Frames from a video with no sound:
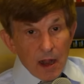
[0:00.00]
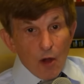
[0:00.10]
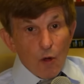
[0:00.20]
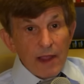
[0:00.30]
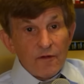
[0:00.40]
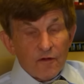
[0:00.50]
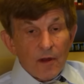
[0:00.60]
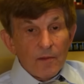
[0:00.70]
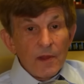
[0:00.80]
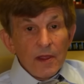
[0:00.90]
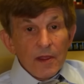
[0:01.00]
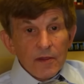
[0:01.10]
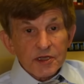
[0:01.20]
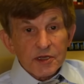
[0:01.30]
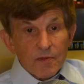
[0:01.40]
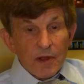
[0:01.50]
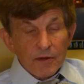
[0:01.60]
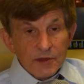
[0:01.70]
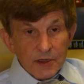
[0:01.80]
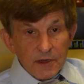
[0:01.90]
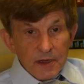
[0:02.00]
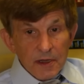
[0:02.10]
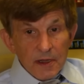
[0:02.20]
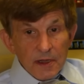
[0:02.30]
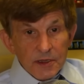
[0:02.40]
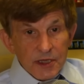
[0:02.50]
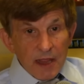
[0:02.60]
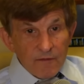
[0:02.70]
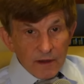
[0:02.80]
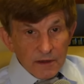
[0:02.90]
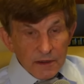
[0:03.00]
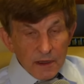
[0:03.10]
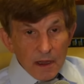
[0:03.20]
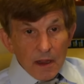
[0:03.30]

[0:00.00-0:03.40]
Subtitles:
away from the supposed savings.